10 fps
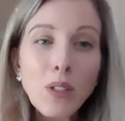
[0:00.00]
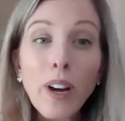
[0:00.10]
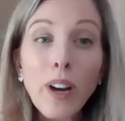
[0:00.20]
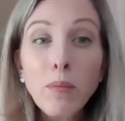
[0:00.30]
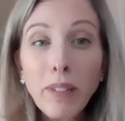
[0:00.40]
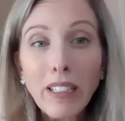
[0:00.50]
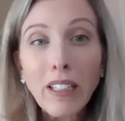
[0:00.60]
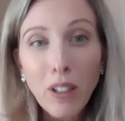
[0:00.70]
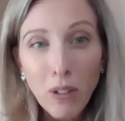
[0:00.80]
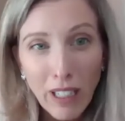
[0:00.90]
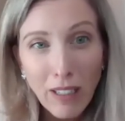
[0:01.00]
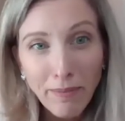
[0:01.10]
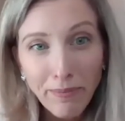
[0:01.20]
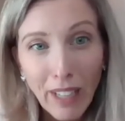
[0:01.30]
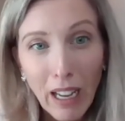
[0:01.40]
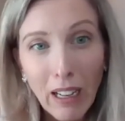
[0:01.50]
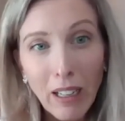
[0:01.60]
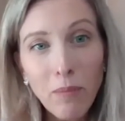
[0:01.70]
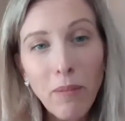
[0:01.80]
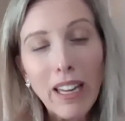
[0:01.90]
So I completely agree.
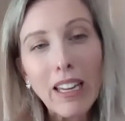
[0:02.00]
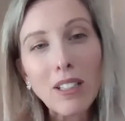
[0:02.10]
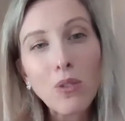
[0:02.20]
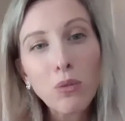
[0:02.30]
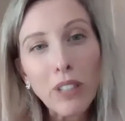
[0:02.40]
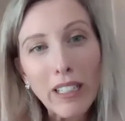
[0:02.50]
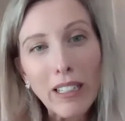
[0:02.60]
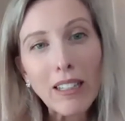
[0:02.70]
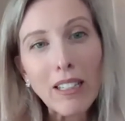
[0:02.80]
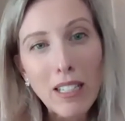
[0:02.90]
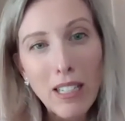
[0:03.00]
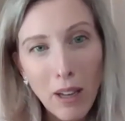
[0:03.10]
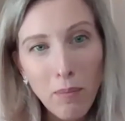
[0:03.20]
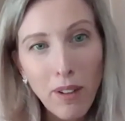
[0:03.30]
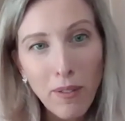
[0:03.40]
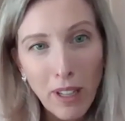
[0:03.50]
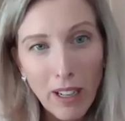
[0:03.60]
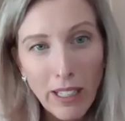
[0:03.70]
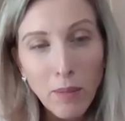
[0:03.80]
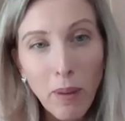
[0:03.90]
It's really the tip of the
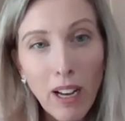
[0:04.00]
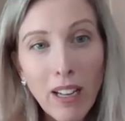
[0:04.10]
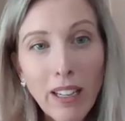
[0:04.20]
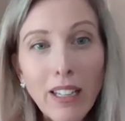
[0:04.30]
iceberg.